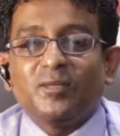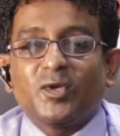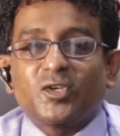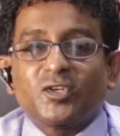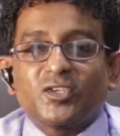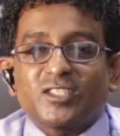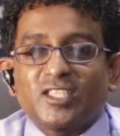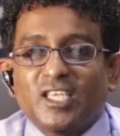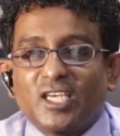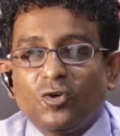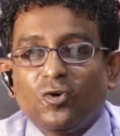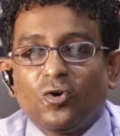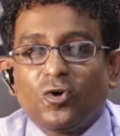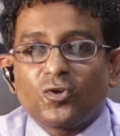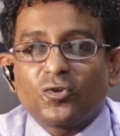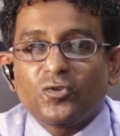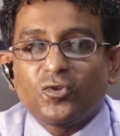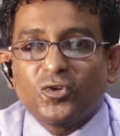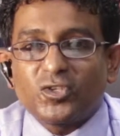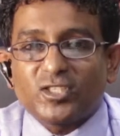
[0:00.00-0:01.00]
because they go
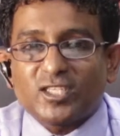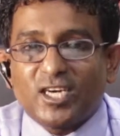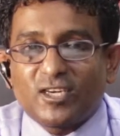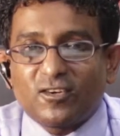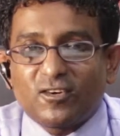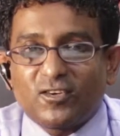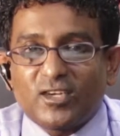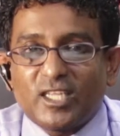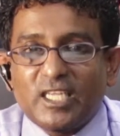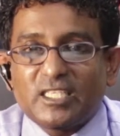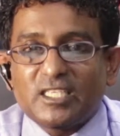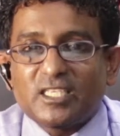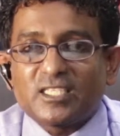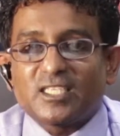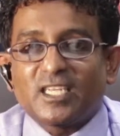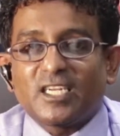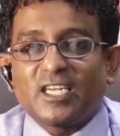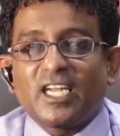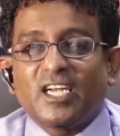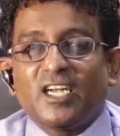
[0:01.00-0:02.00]
to those kind of teachers
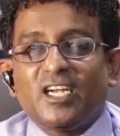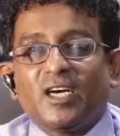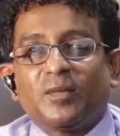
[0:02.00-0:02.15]
and end